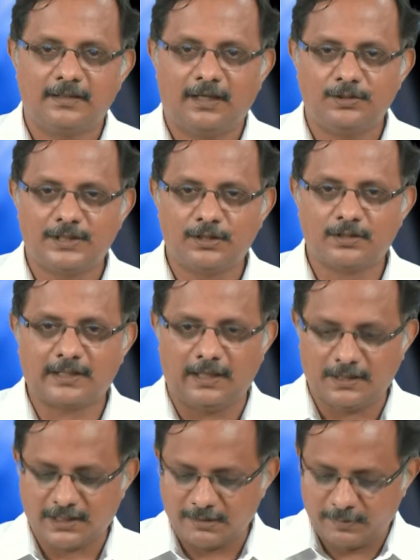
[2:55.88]
you see those
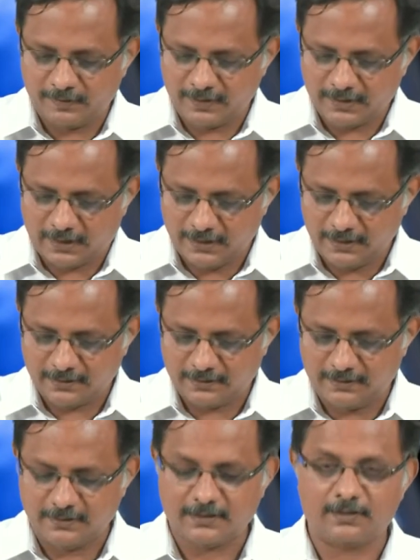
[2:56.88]
connections between cardiac
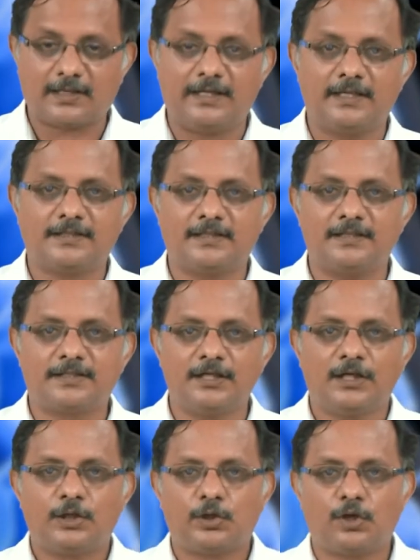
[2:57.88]
cells, and the cardiac cells
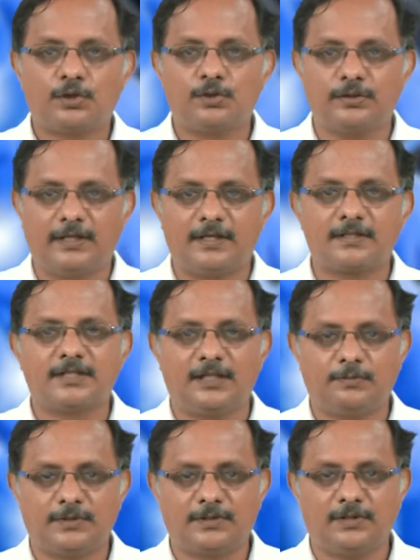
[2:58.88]
talk to nearest
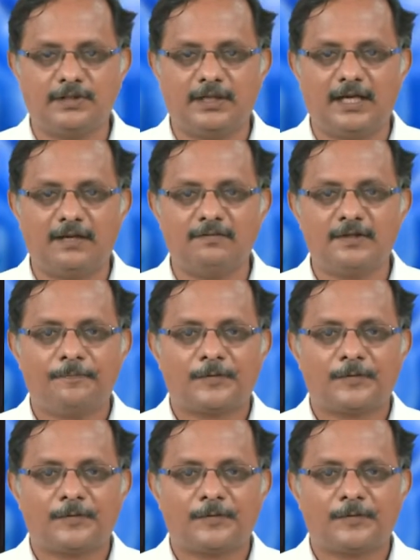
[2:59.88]
neighbors, they have